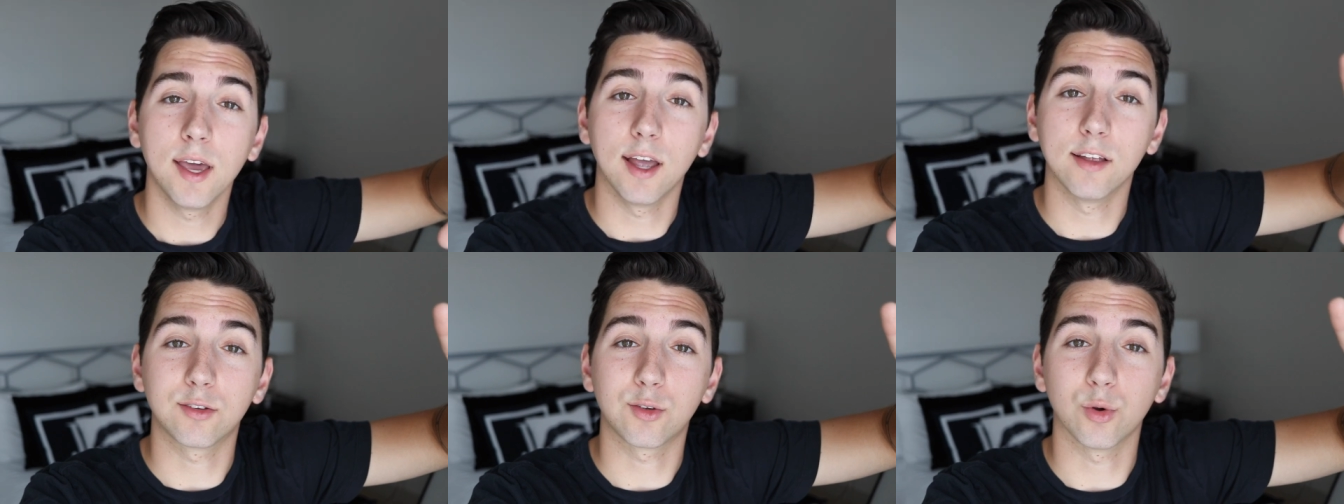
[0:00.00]

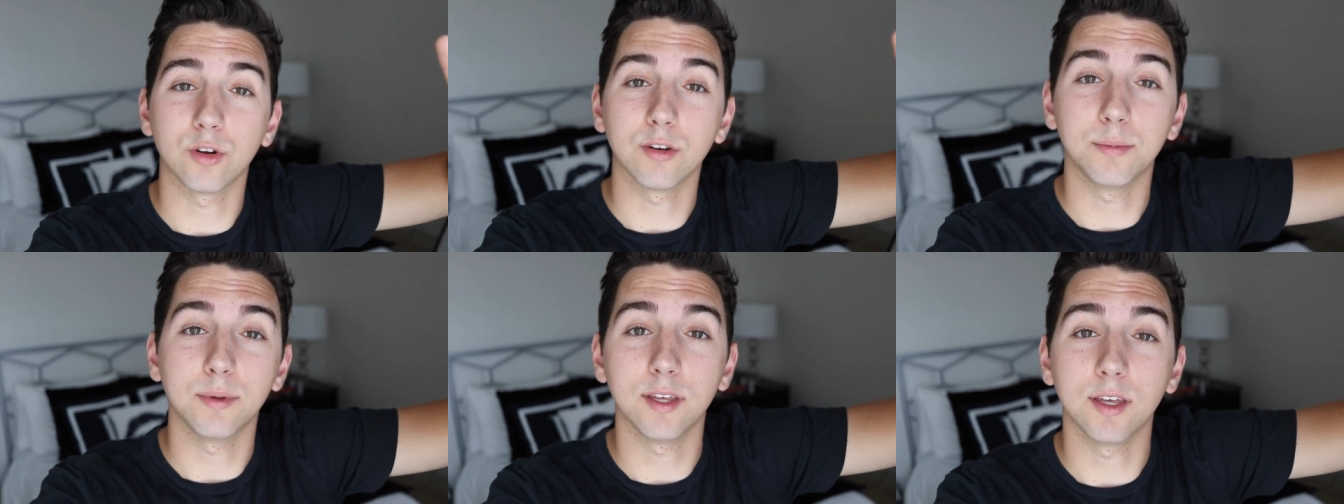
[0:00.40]
it's
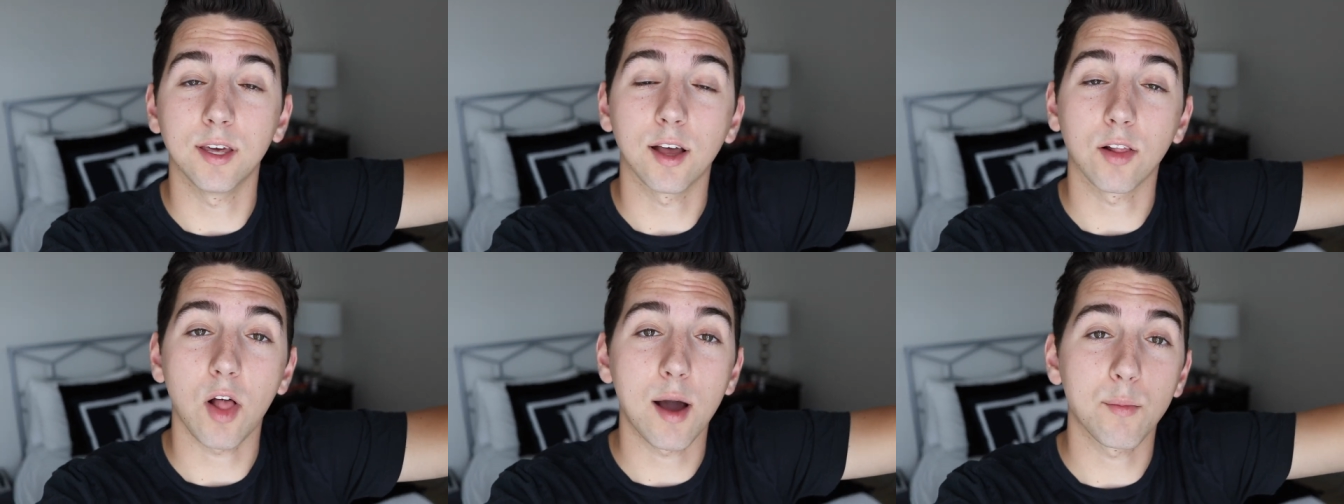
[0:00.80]
going to be
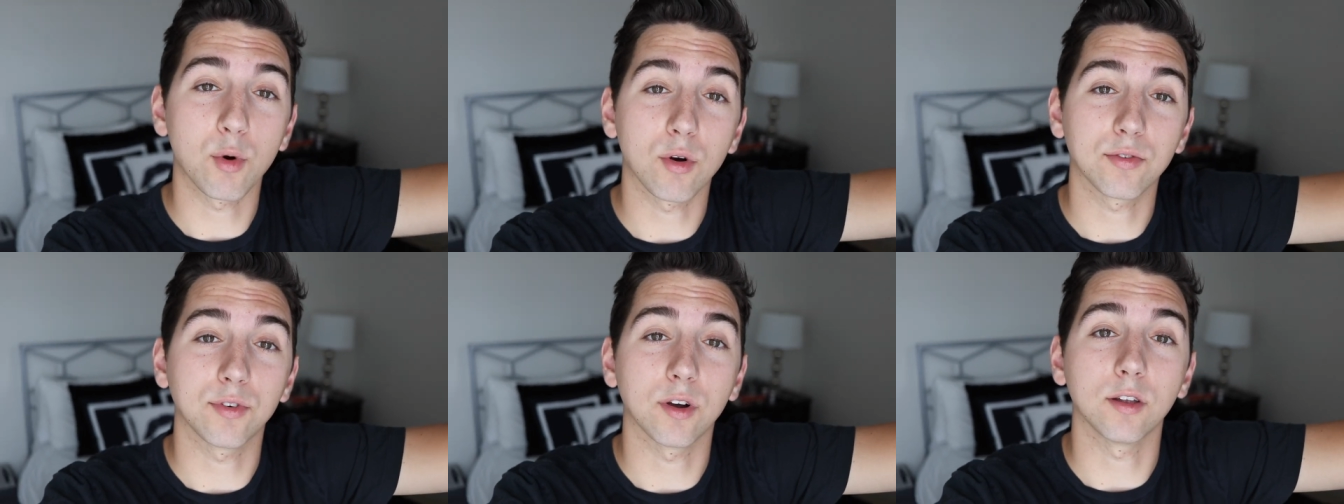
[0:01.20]
a lot
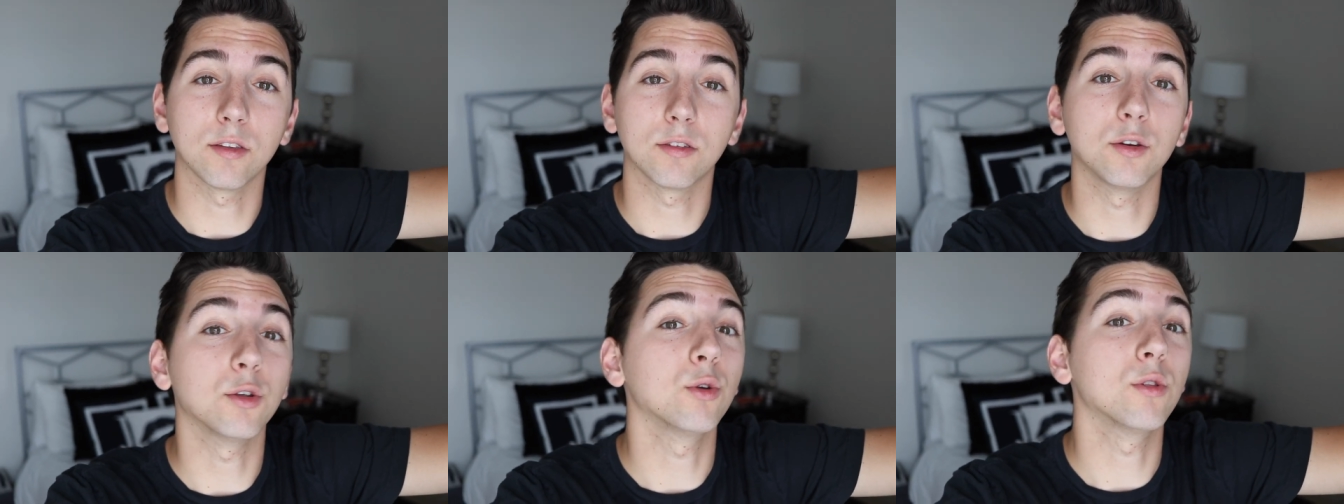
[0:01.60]
more fun
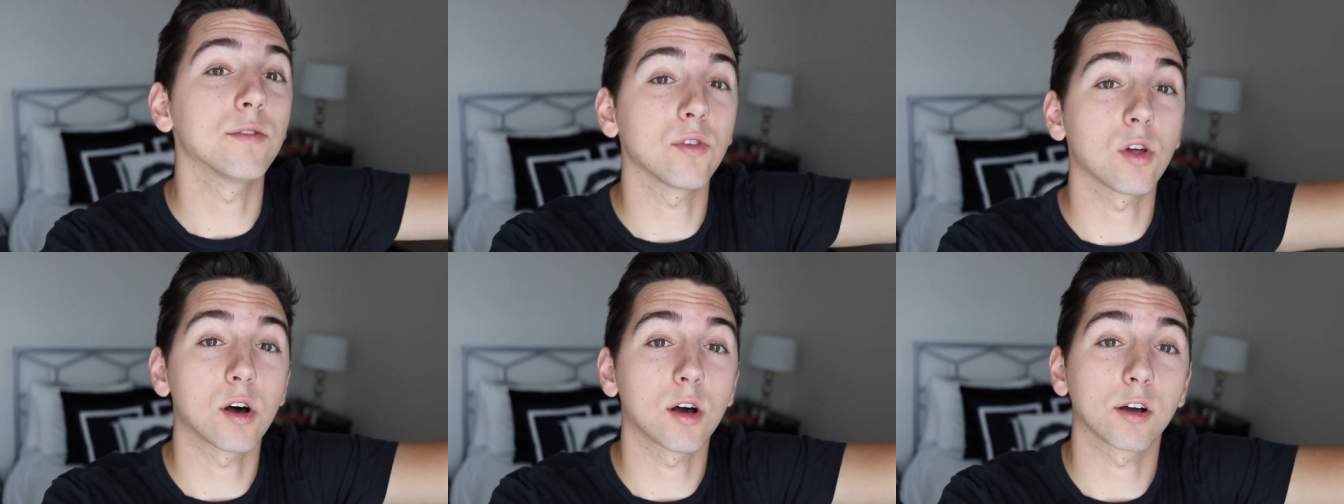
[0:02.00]
to do the
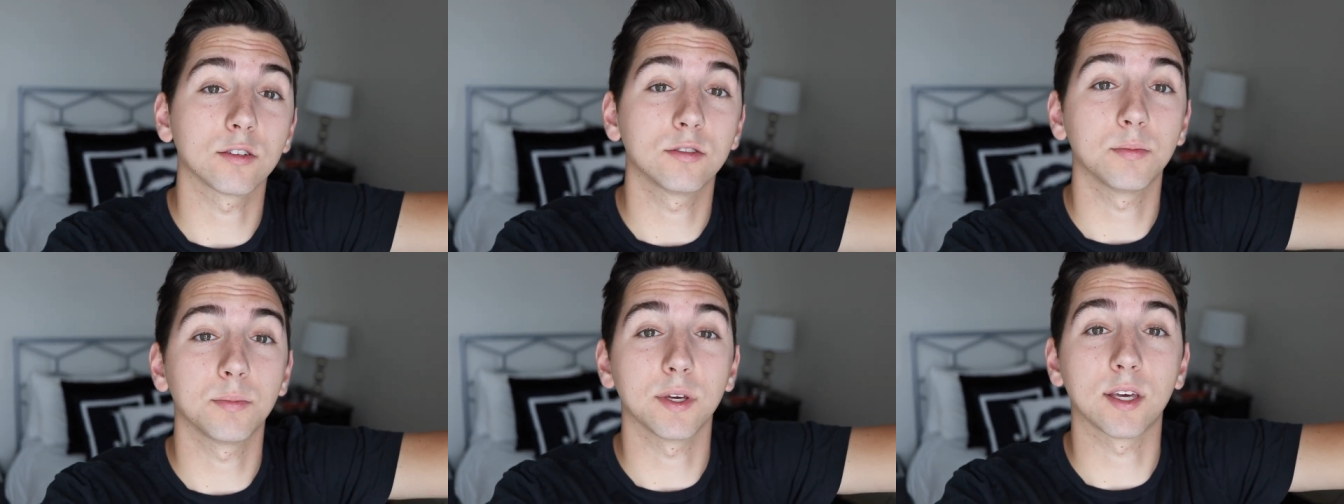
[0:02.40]

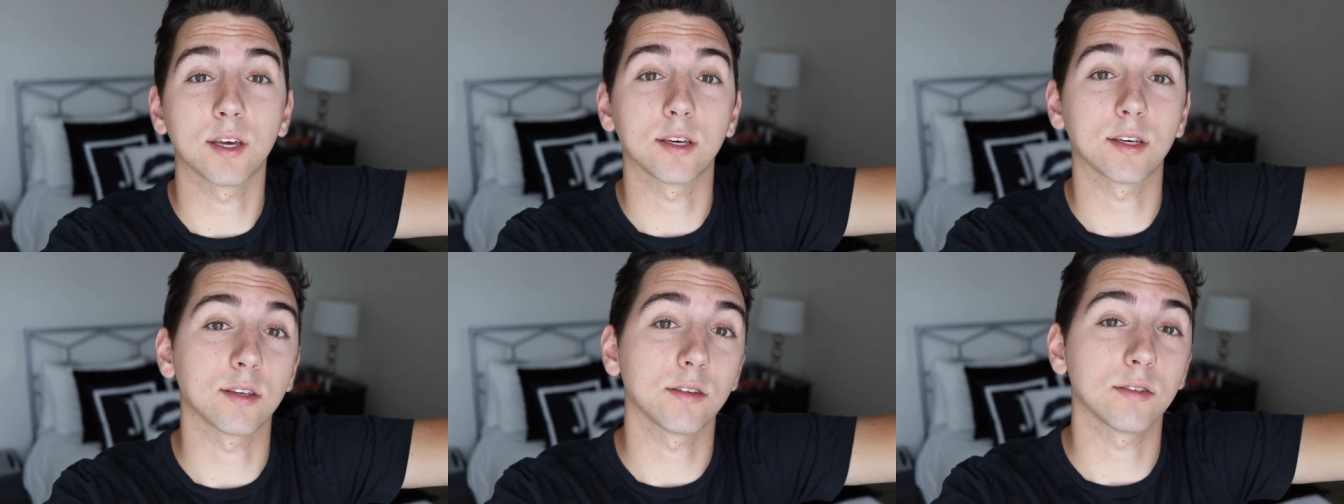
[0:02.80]
vlogs
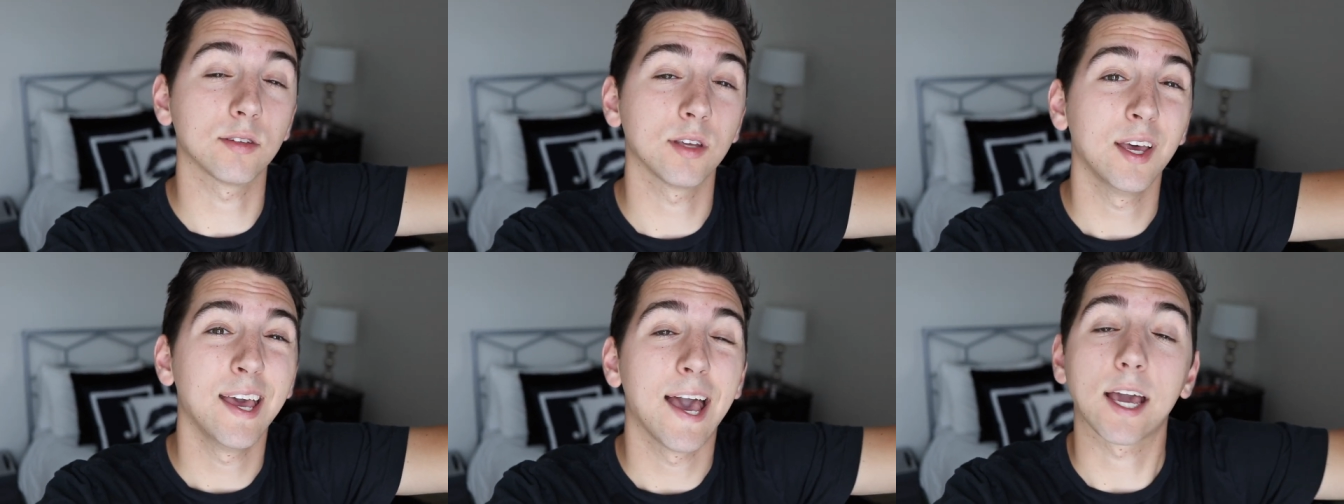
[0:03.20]
because